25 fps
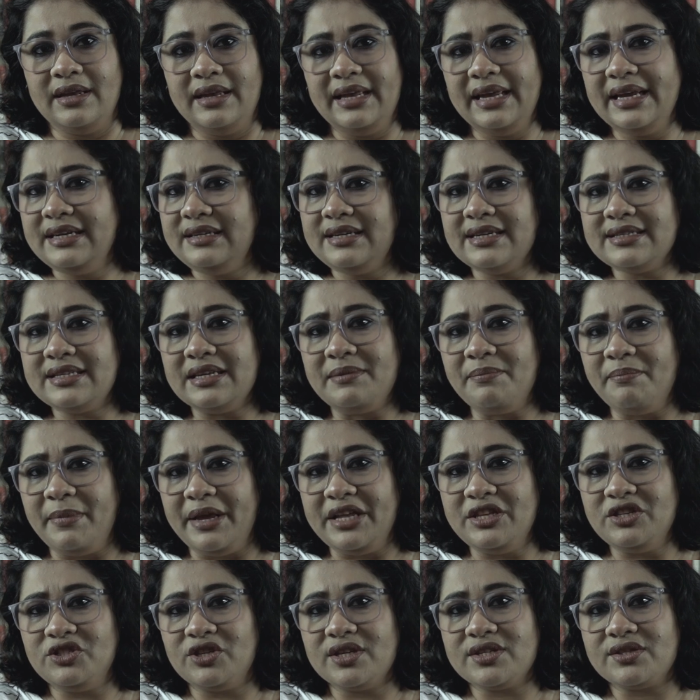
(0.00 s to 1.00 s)
It doesn't
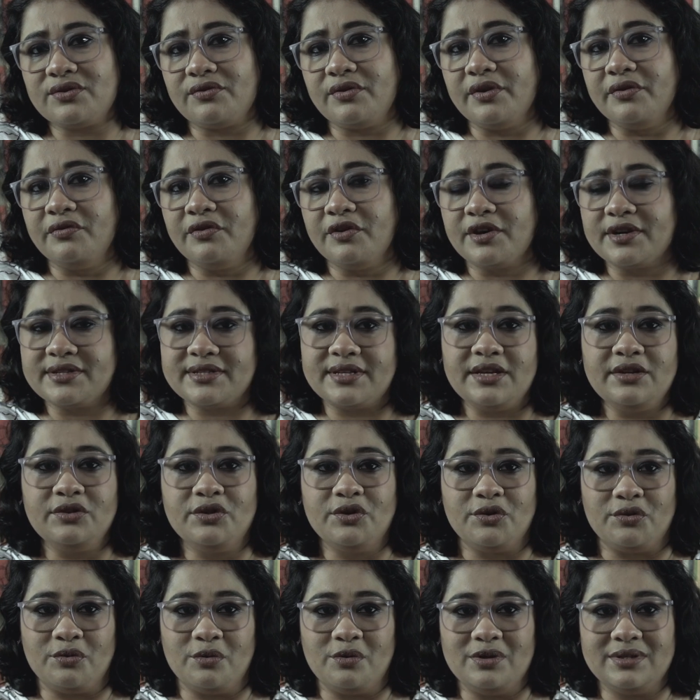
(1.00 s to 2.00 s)
mean just reversing
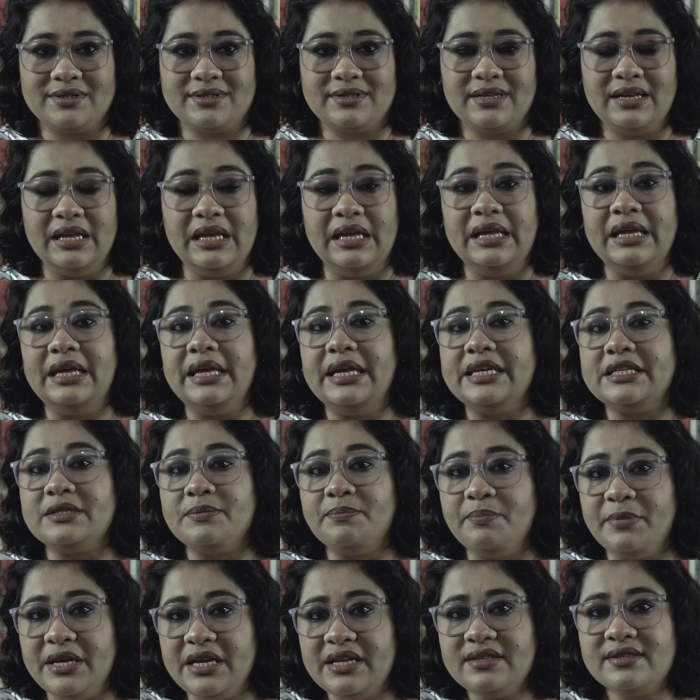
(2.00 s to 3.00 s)
the rules. It
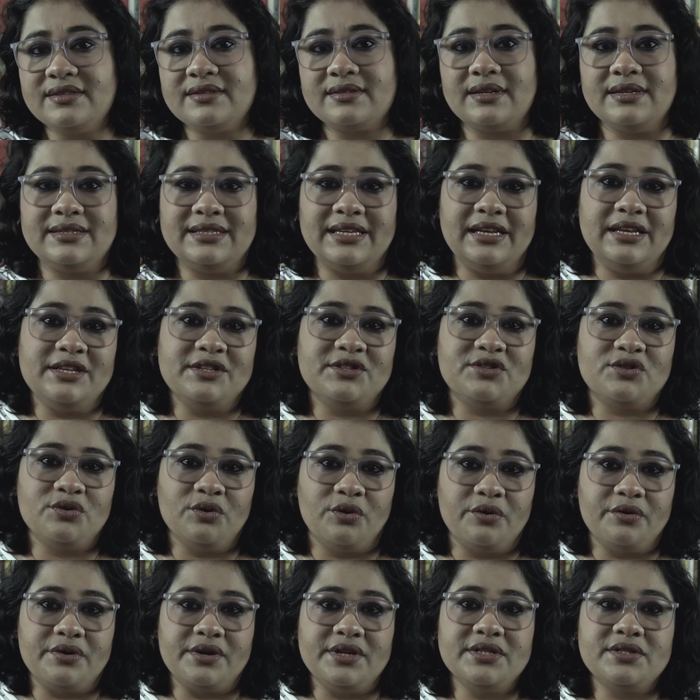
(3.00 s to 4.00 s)
means telling
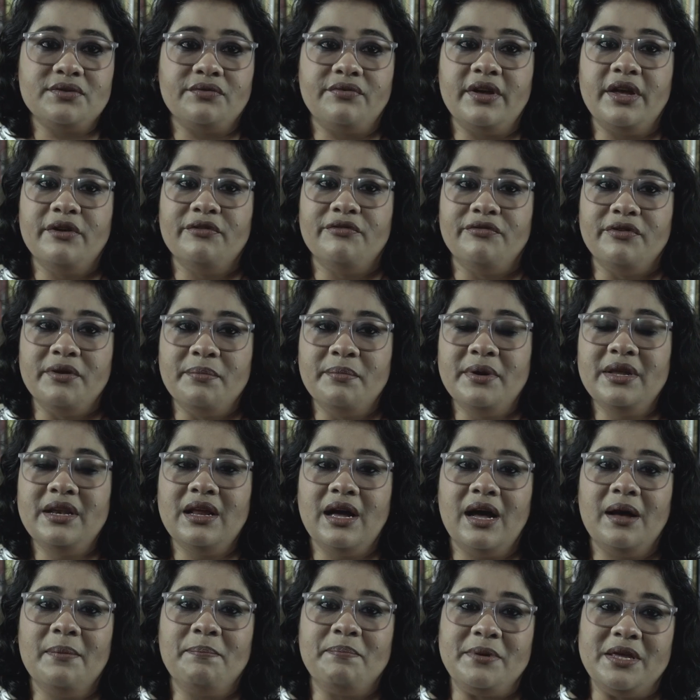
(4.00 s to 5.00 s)
stories where women
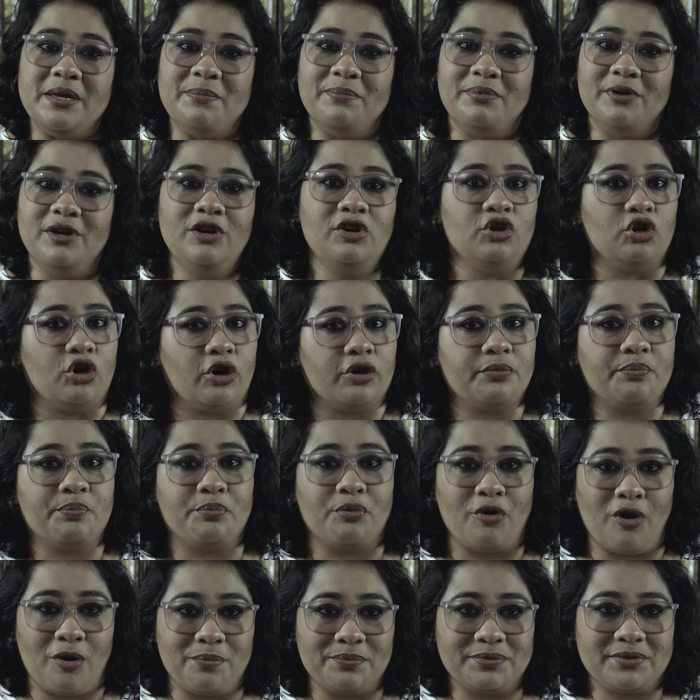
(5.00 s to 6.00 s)
are people, not
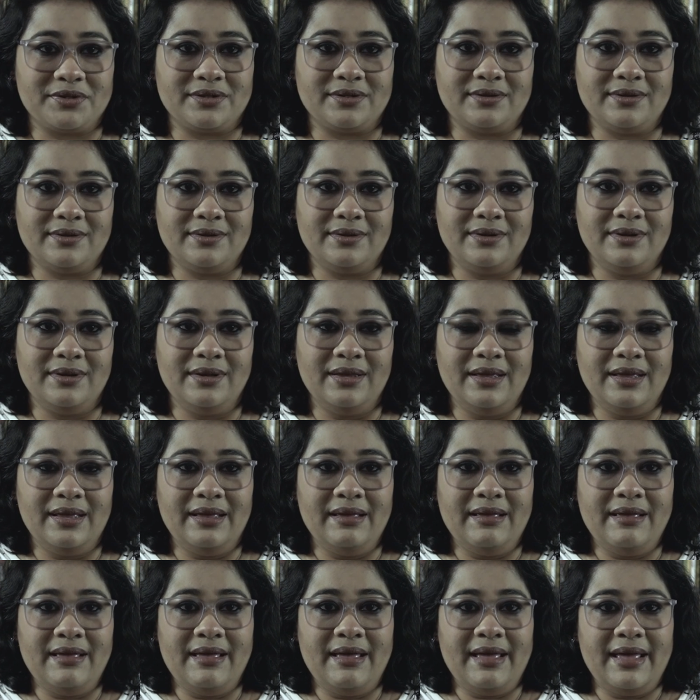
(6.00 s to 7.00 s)
props.
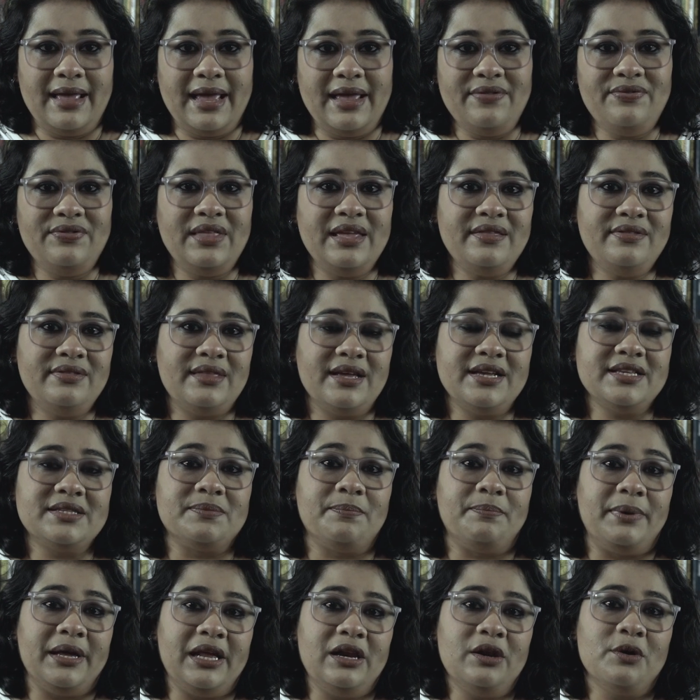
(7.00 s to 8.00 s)
And then there's
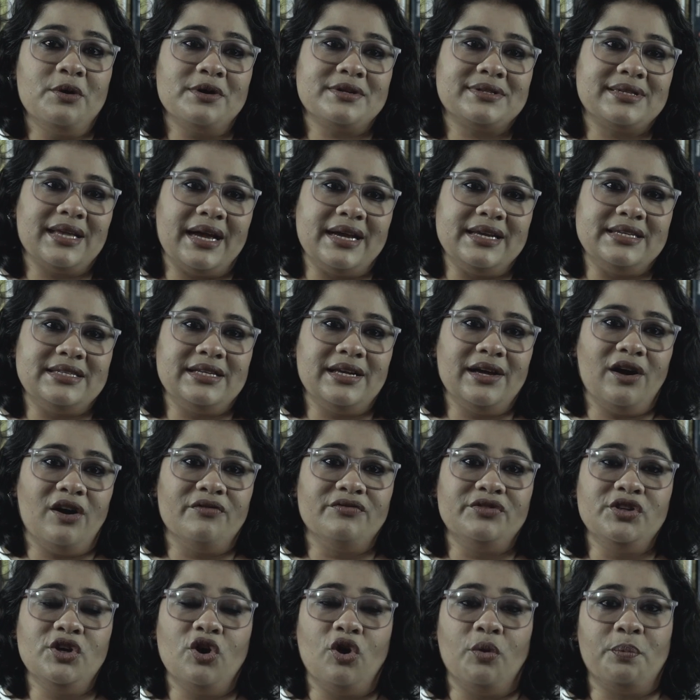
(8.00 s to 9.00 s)
Bell Hook's idea of
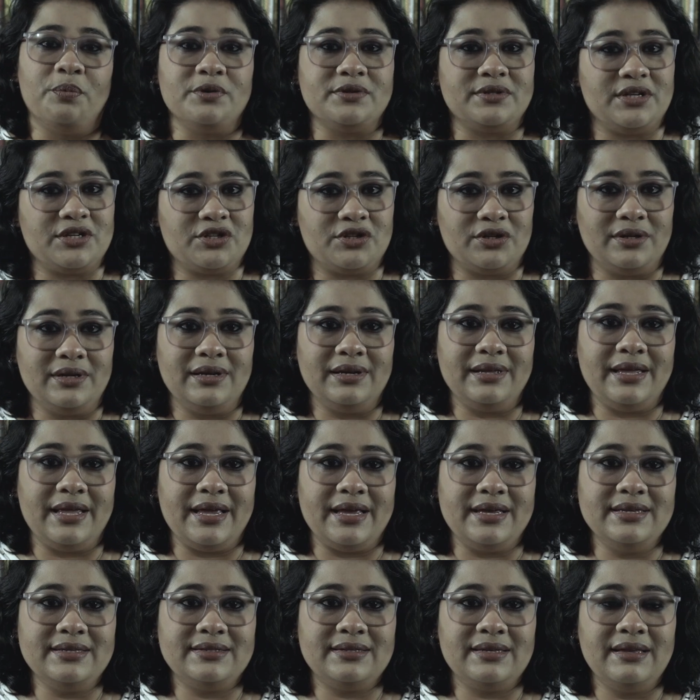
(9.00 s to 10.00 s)
the oppositional
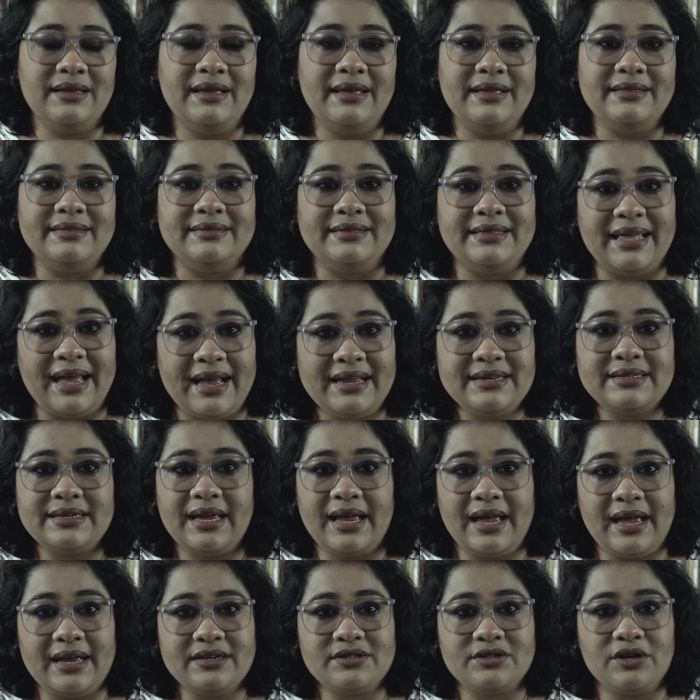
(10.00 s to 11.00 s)
gaze, that
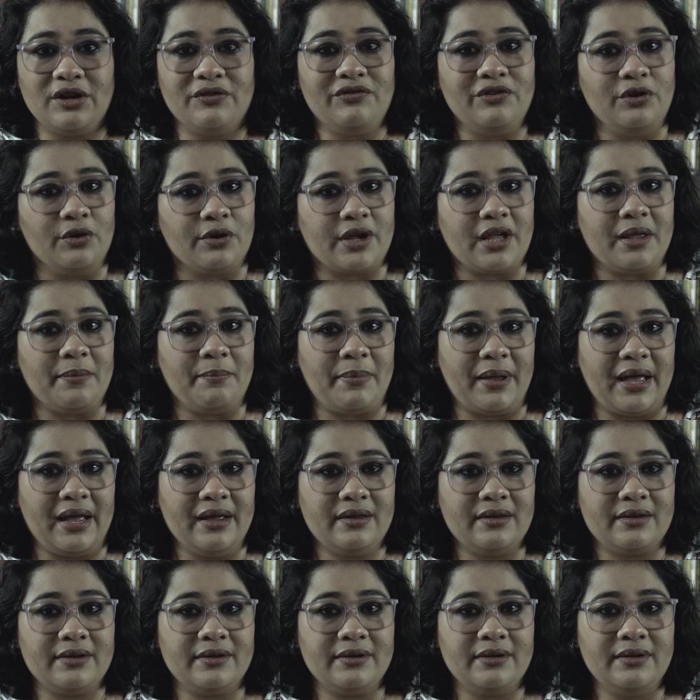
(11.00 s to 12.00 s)
act of looking
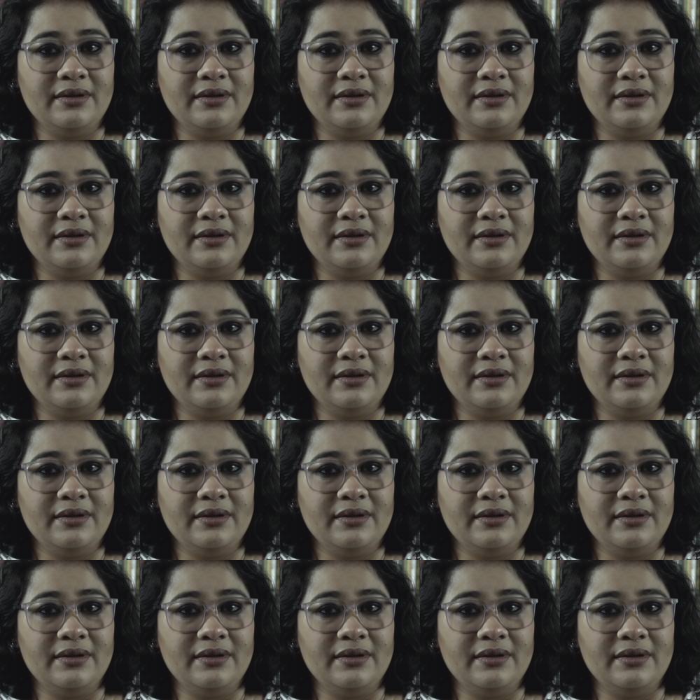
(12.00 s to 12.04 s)
back